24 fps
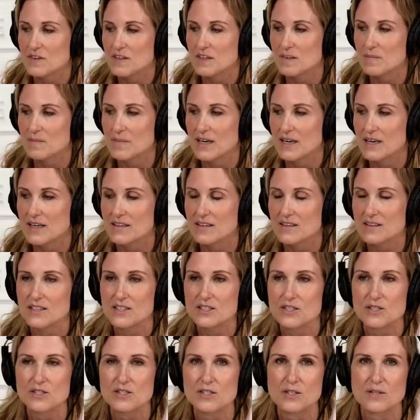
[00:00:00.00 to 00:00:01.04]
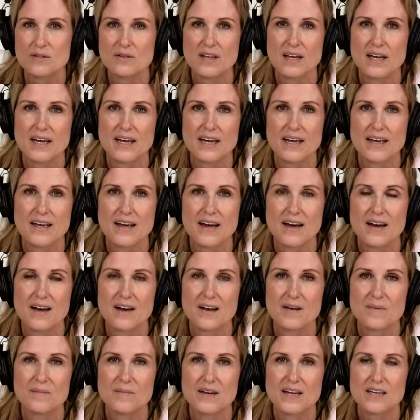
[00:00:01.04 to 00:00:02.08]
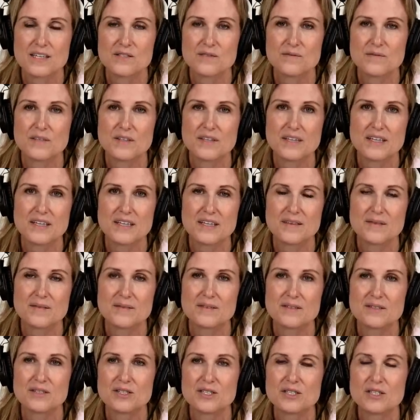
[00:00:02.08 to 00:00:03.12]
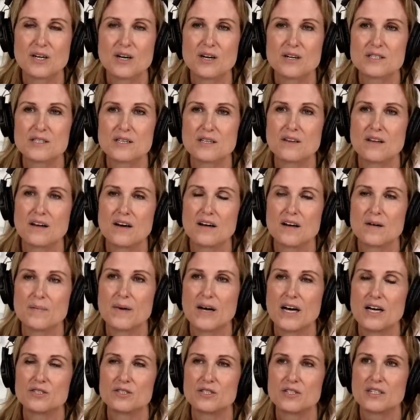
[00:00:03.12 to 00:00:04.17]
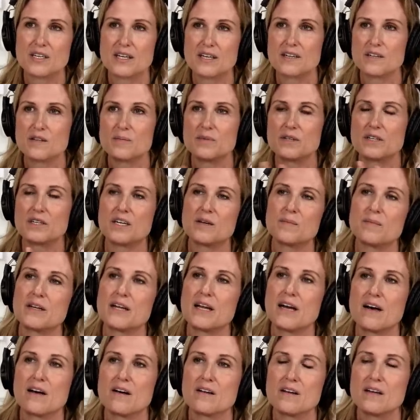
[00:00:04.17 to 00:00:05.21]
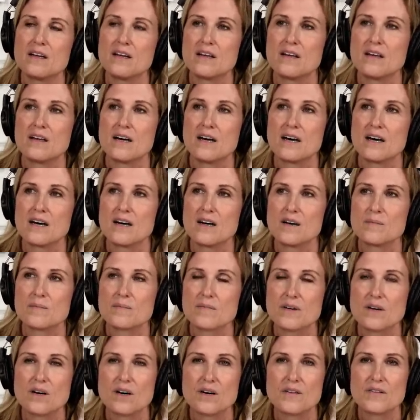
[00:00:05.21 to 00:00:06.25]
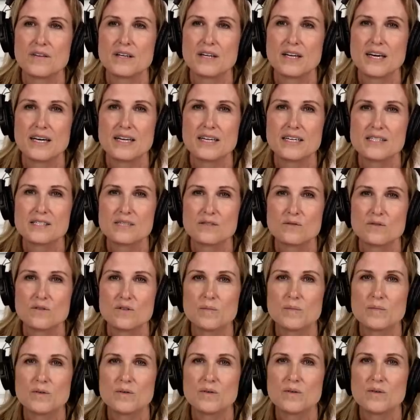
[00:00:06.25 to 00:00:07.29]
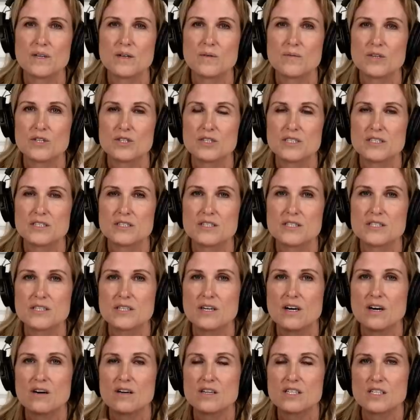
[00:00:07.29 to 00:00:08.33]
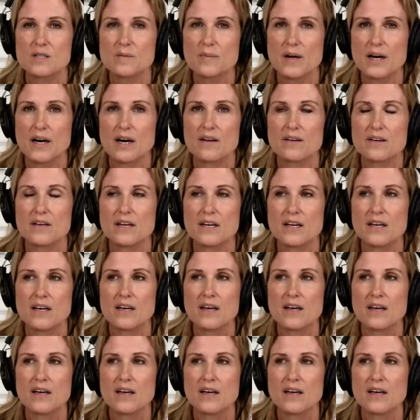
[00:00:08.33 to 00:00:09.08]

friend of mine, Alicia Chole, um, has really she talks a lot about. She's got a new book coming out um, called "The Night Is Normal," and where she just talks about